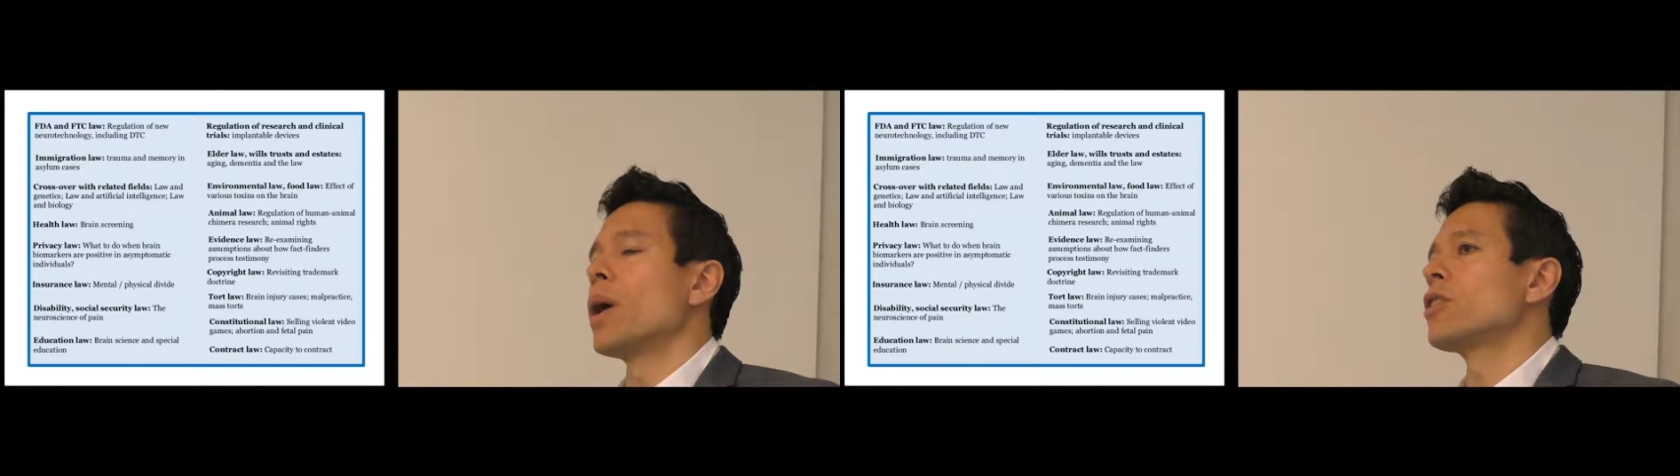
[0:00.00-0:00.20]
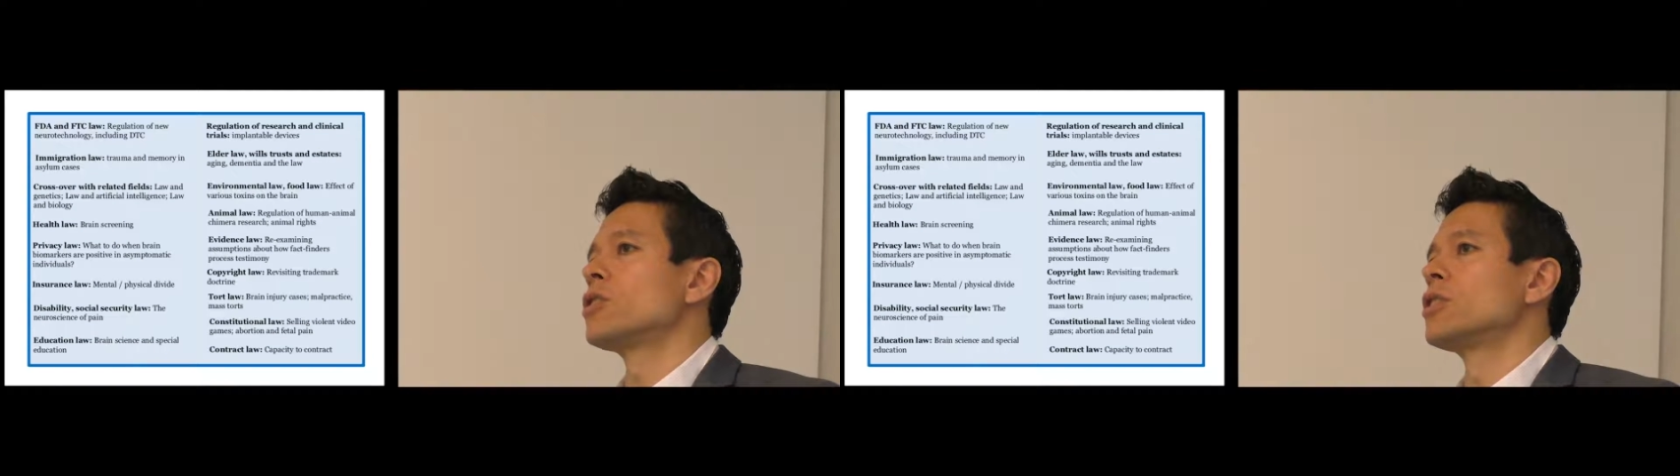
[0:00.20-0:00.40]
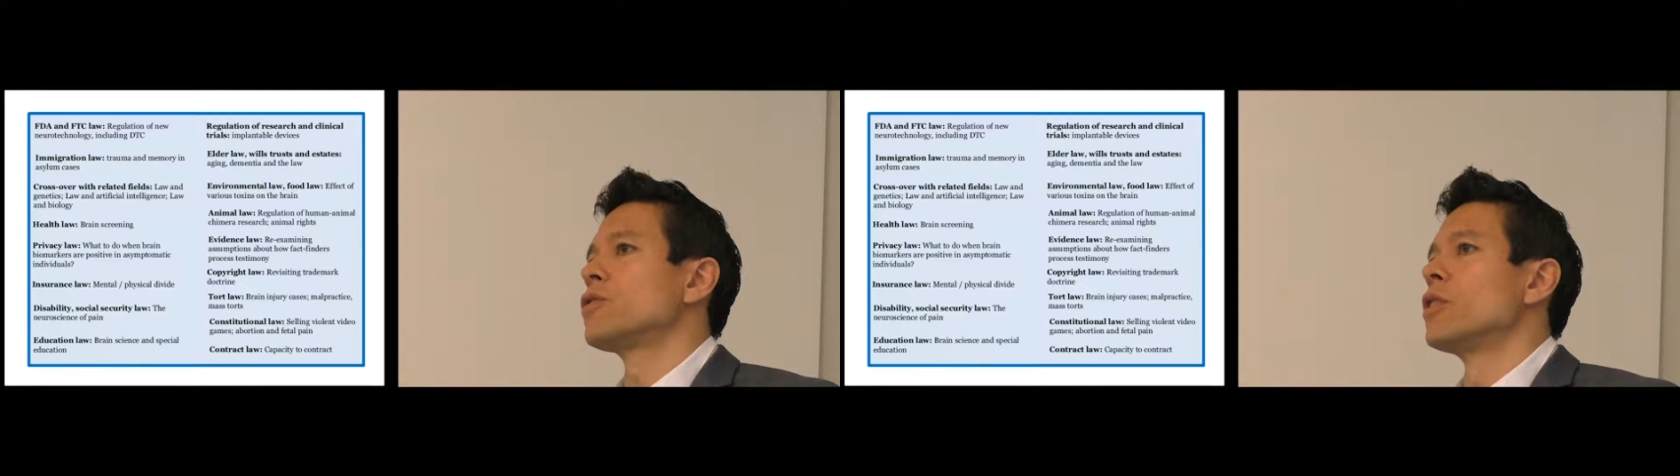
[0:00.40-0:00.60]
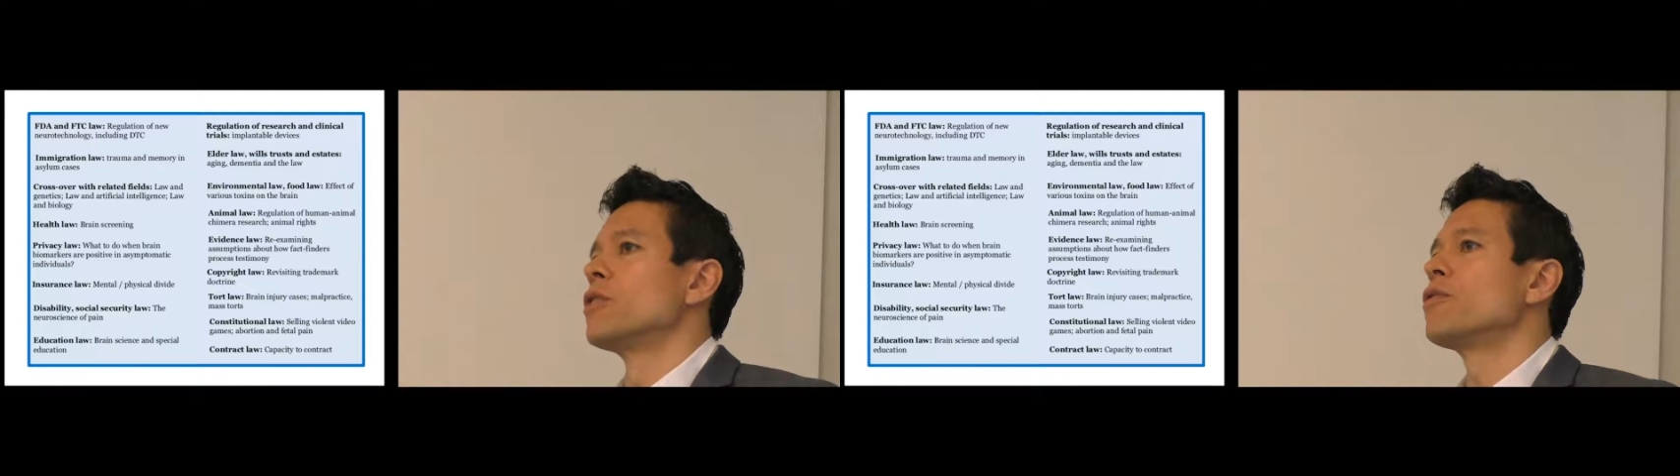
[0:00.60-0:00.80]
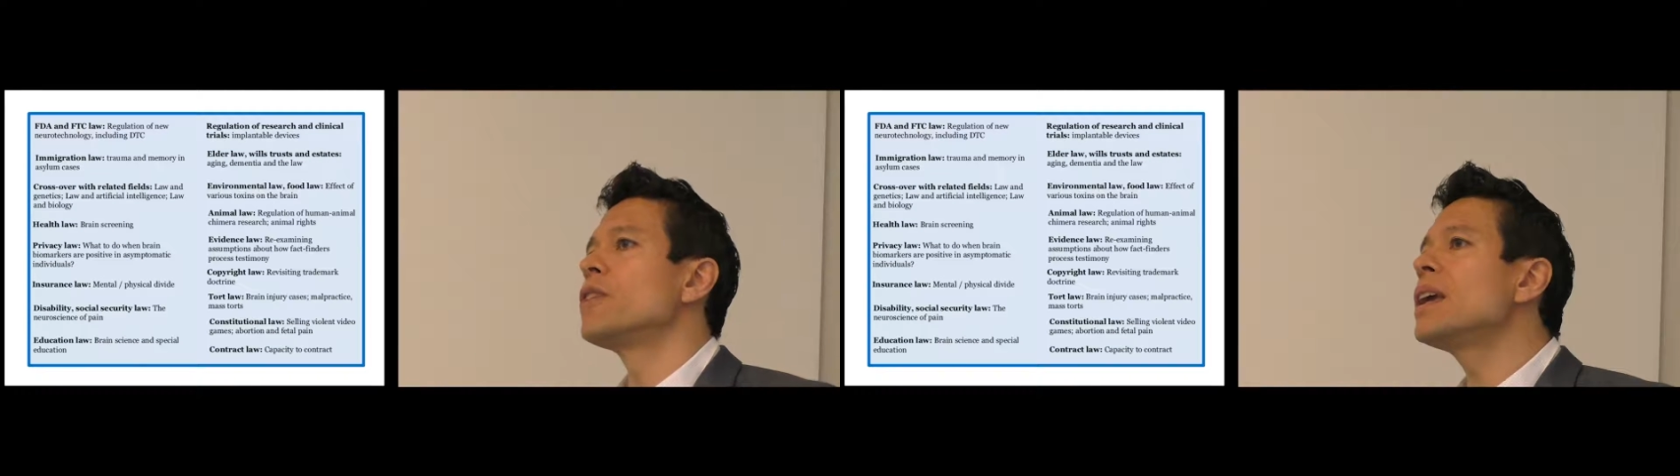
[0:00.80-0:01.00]
questions for
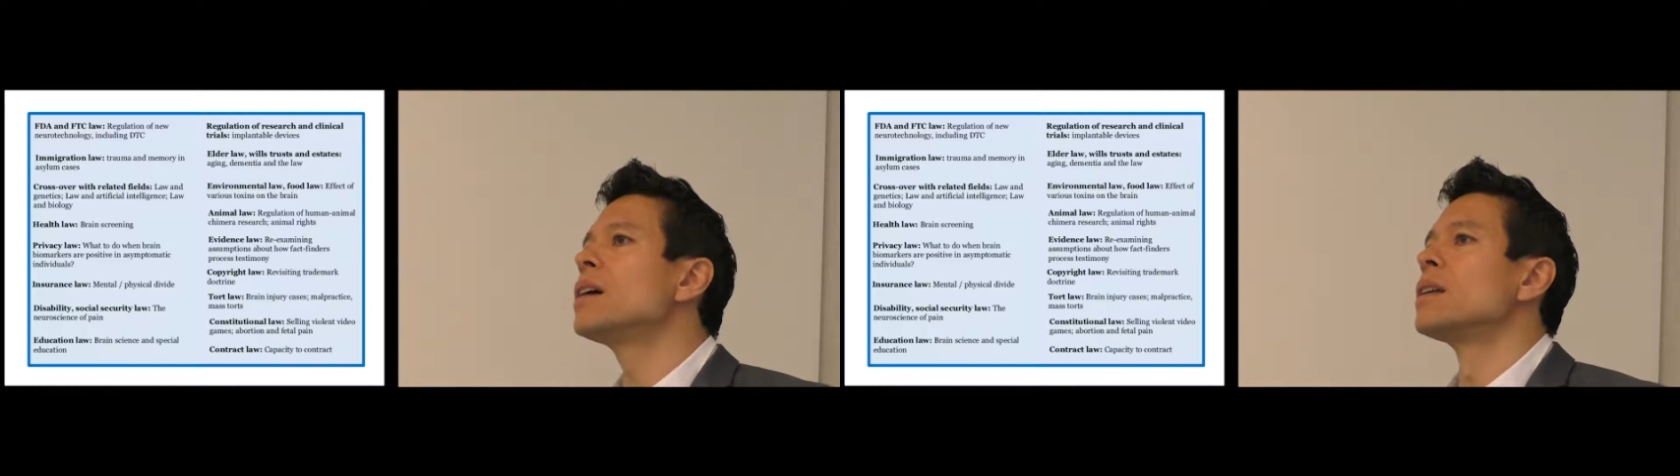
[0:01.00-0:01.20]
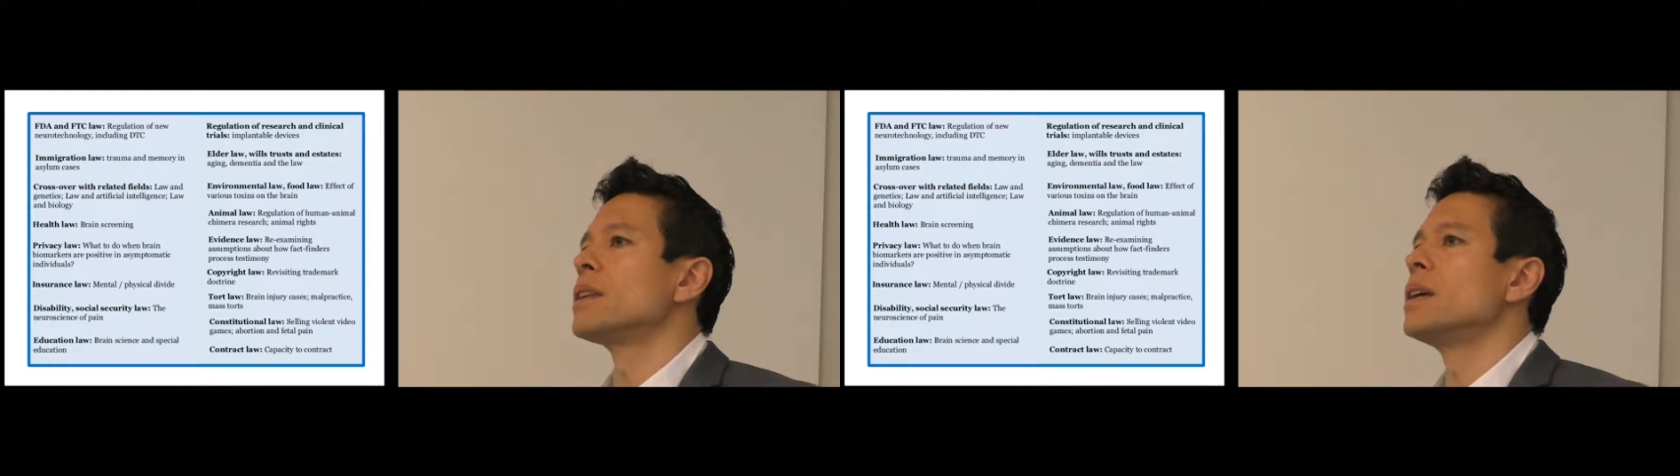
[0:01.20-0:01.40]
the field